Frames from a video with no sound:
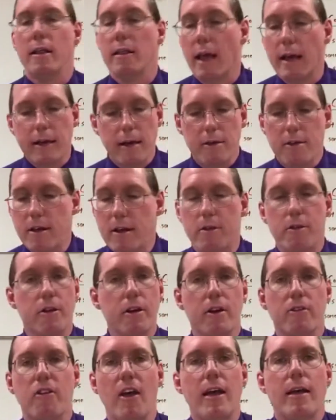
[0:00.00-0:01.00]
Like I said, it's
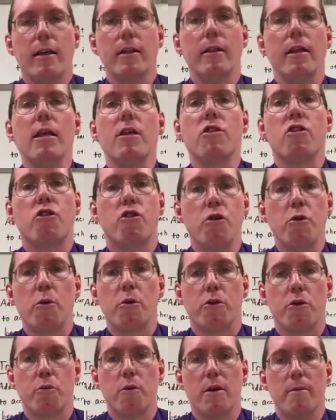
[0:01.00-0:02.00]
going to take at least 2
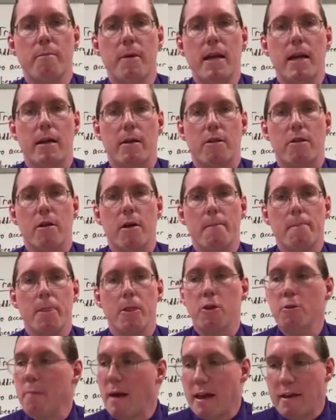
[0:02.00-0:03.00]
or 3 minutes.
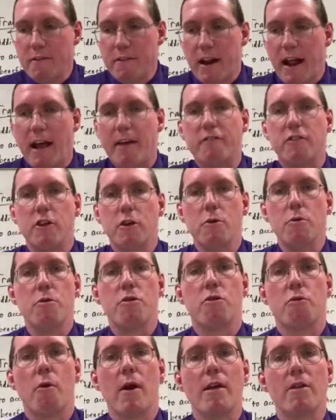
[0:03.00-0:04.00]
You may even have to use
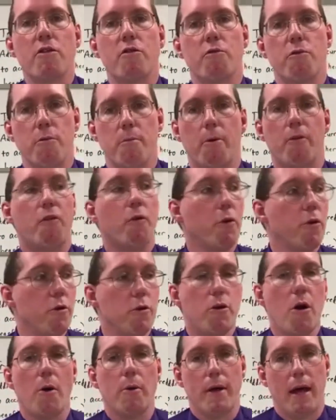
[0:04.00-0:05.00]
the restroom before you
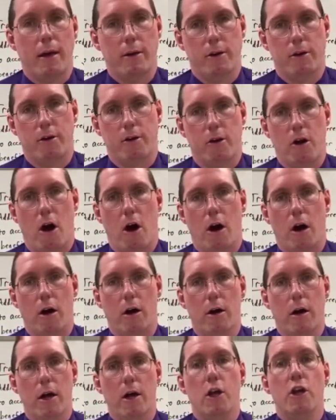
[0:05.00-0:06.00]
go get in your car.
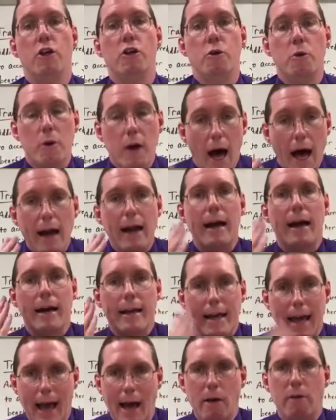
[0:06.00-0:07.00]
You've got to
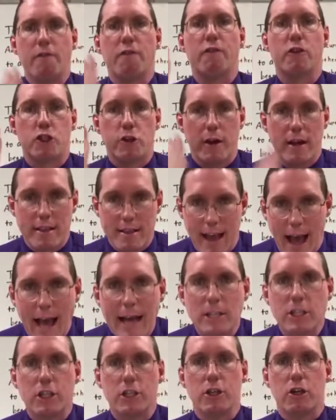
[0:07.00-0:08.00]
account for
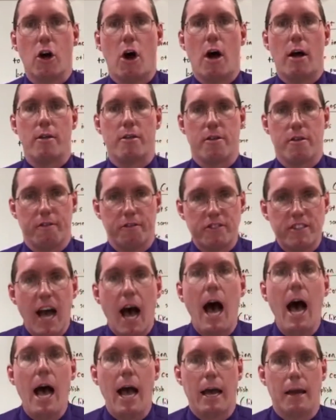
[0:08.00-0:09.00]
transaction costs of
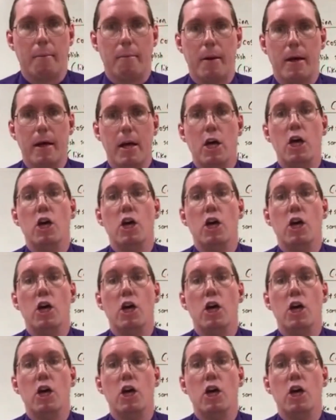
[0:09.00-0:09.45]
time.